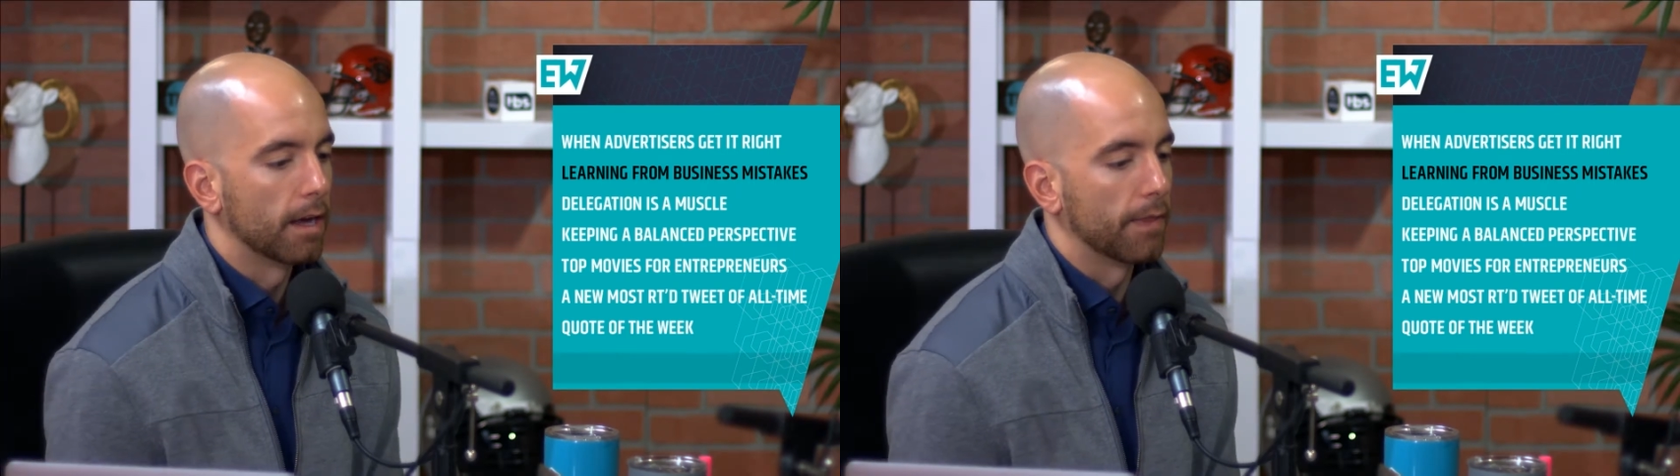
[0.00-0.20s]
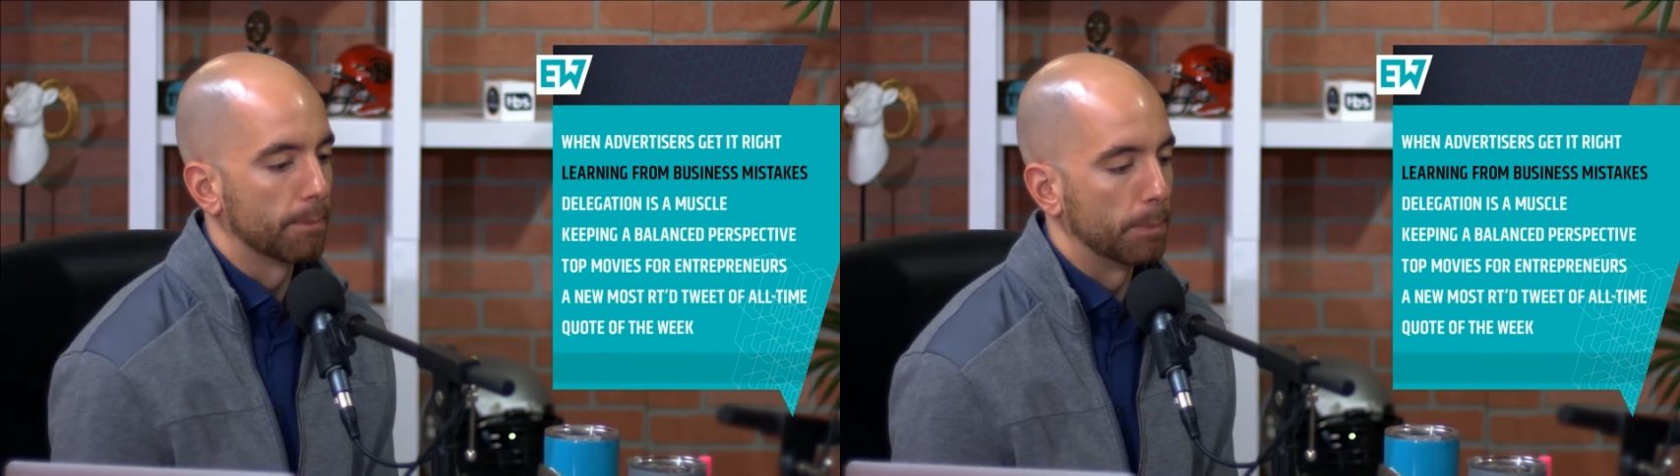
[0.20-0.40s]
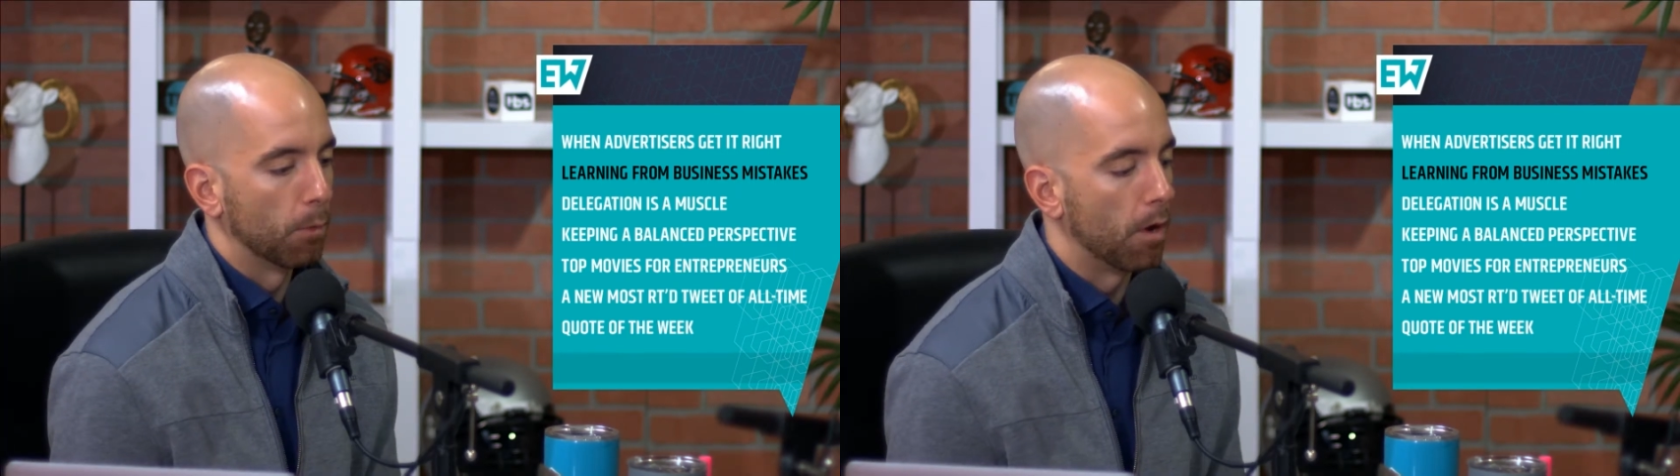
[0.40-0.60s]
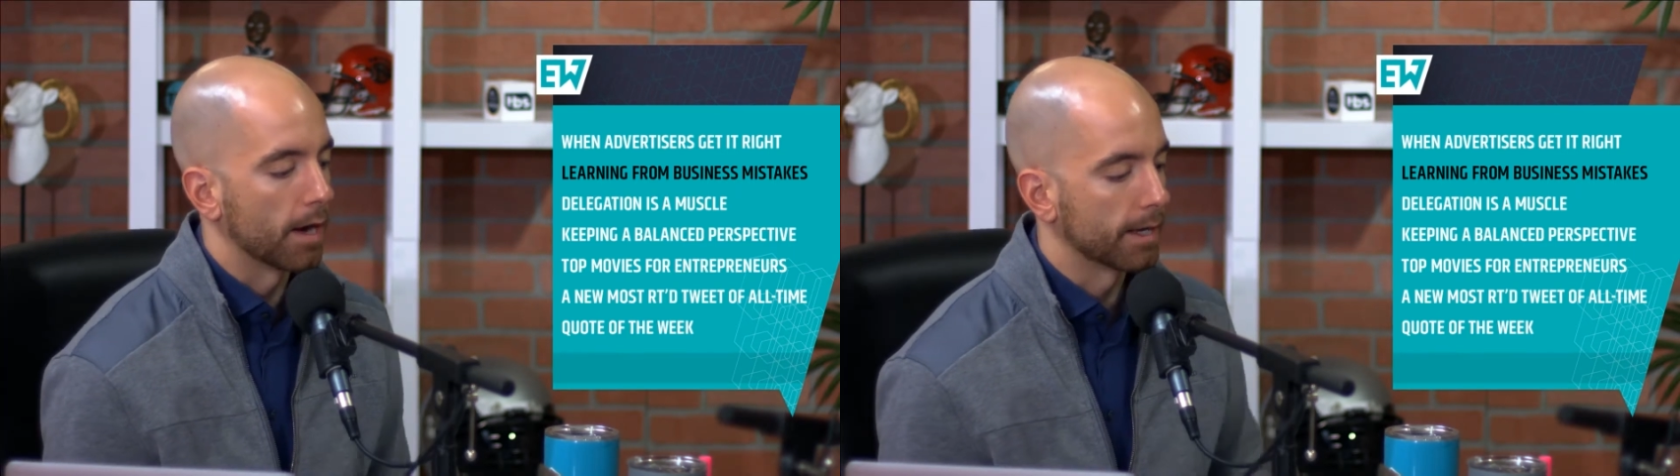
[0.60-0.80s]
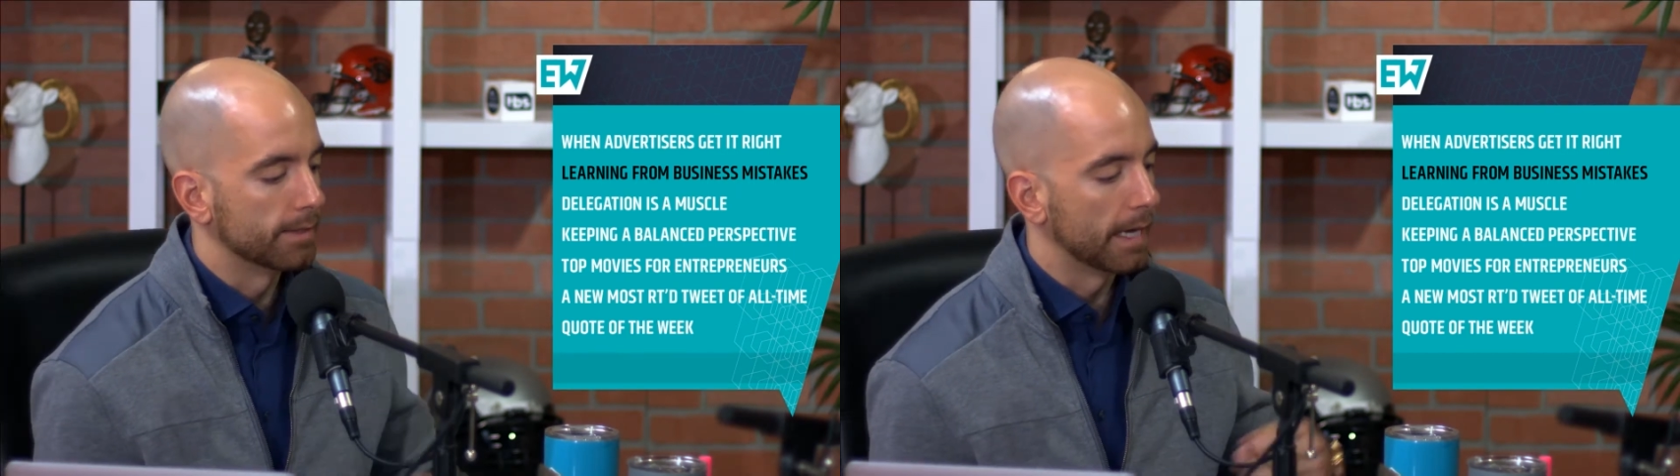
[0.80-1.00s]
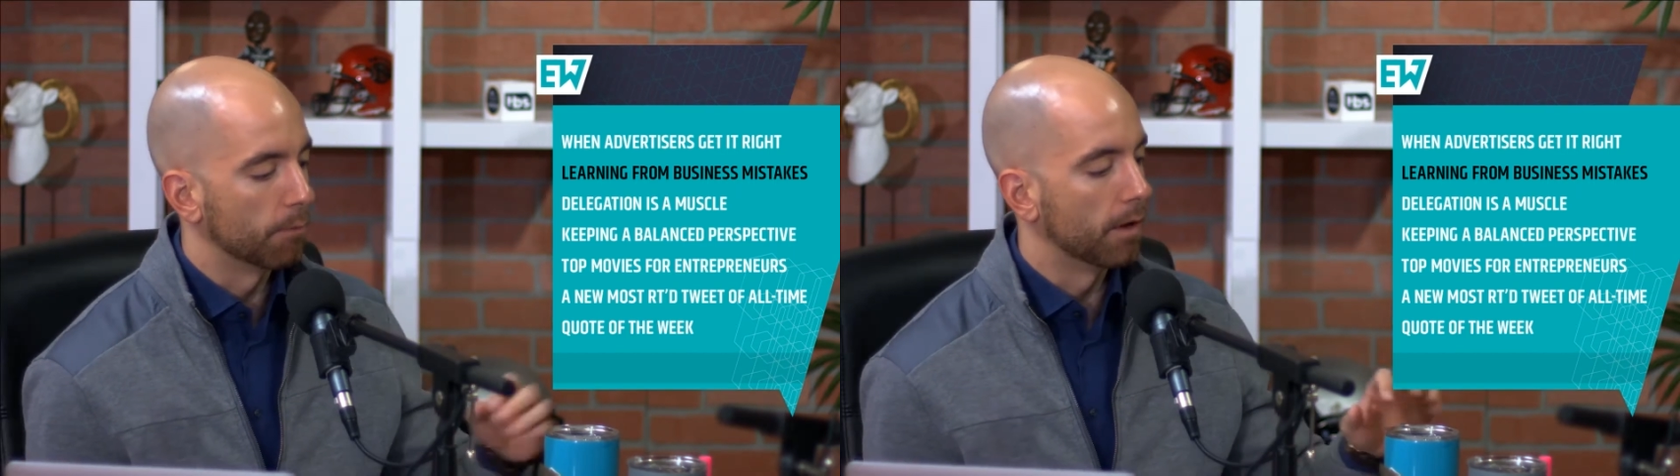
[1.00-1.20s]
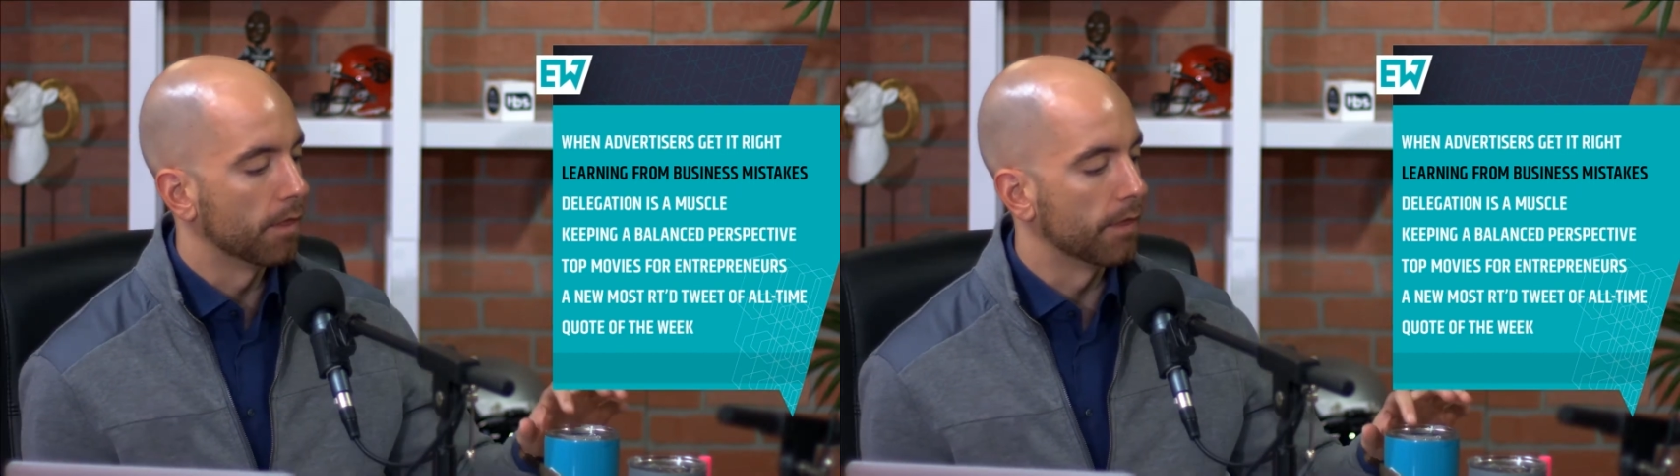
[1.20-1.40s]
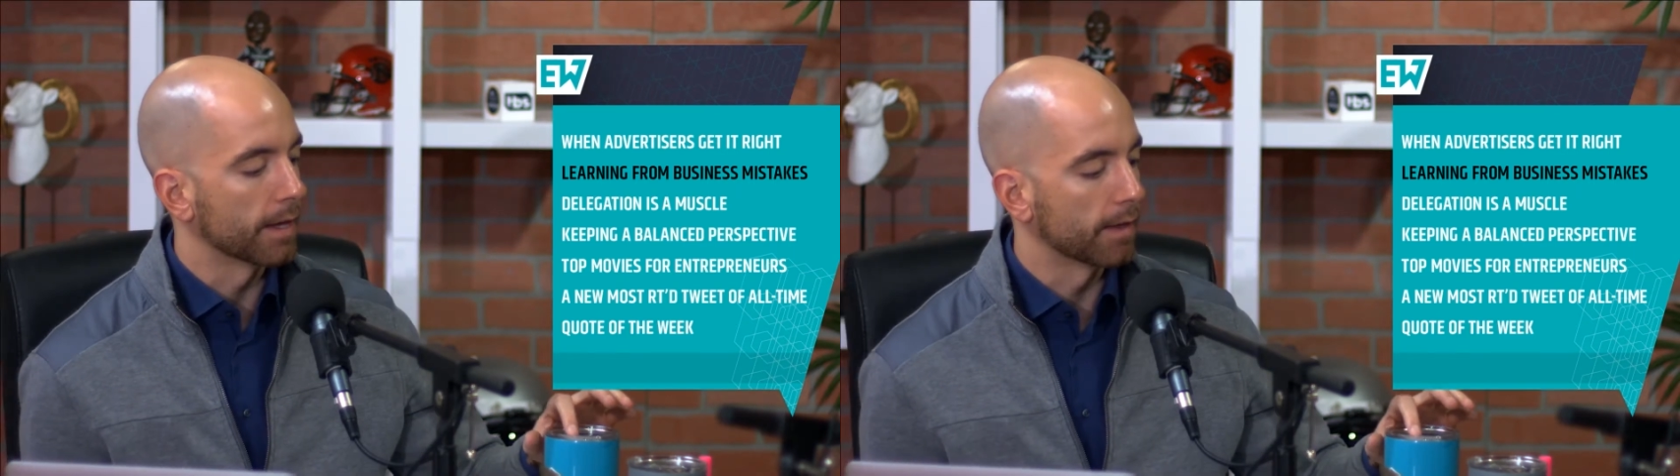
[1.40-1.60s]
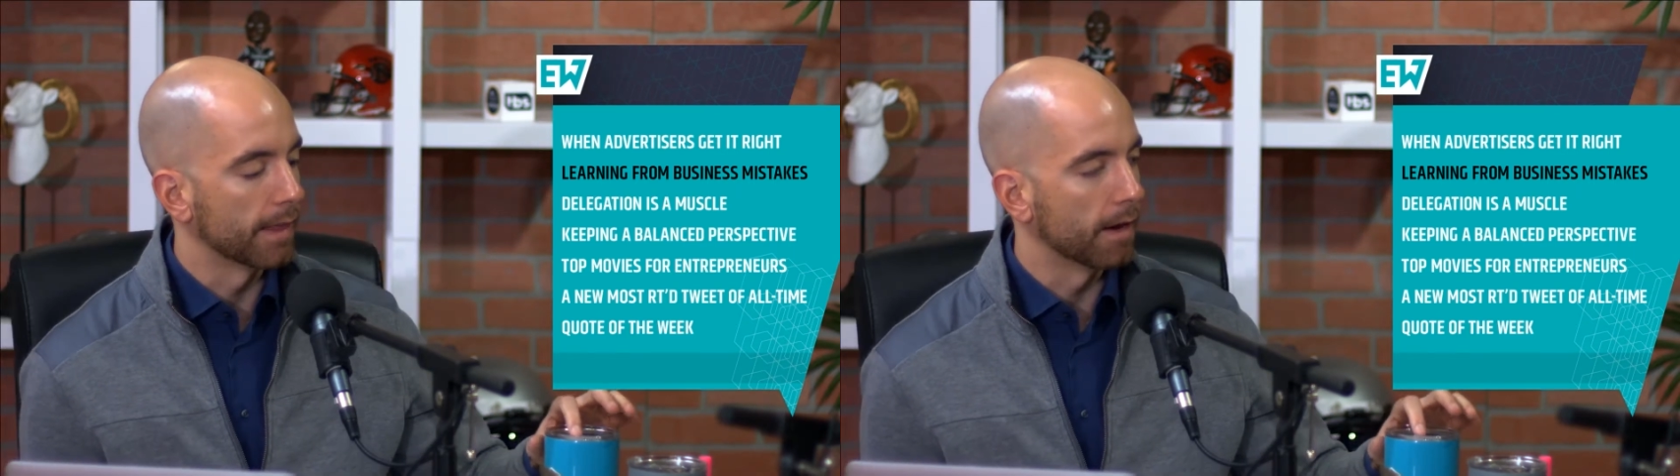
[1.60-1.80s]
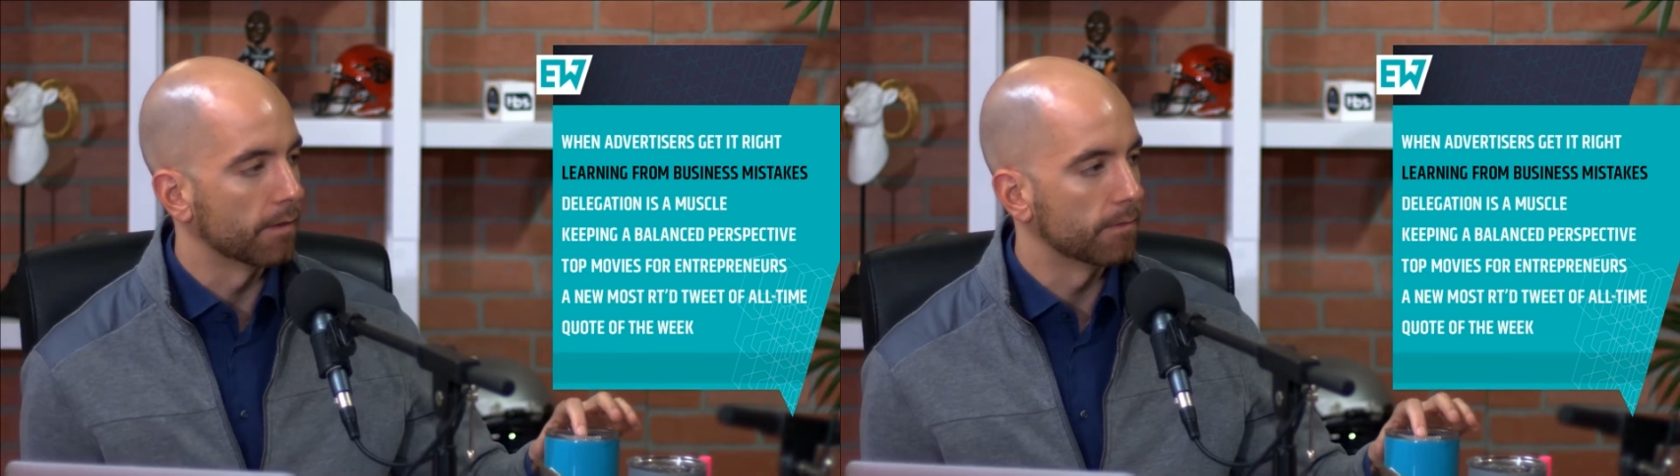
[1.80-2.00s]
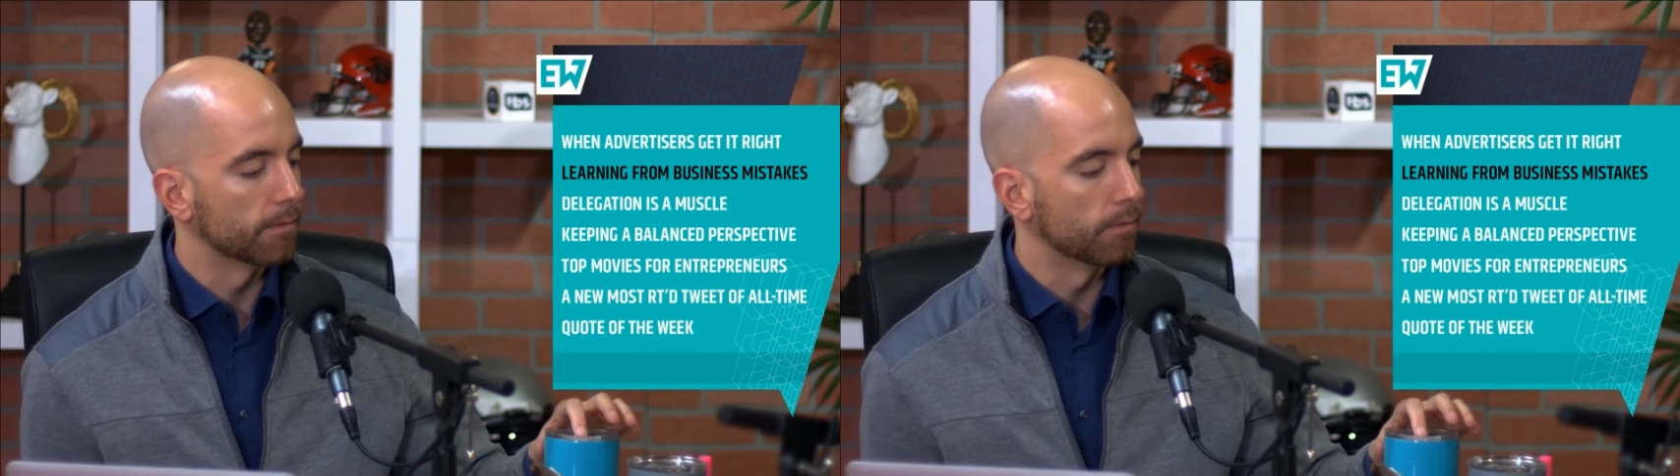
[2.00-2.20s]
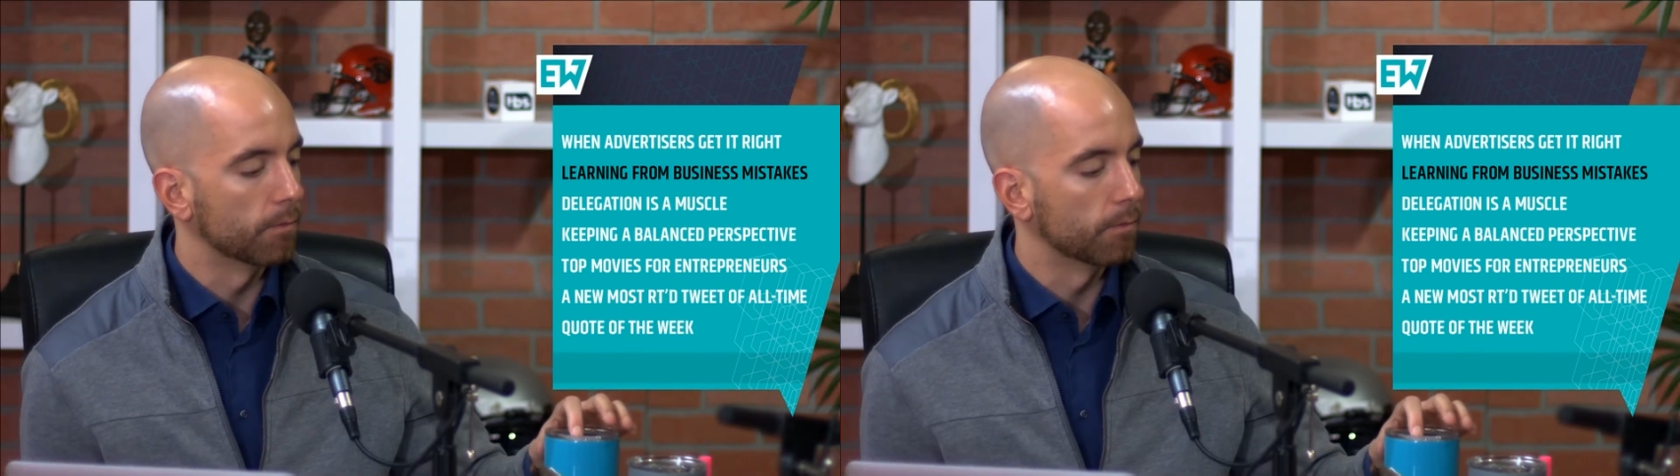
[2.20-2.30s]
I think people walk in day one thinking that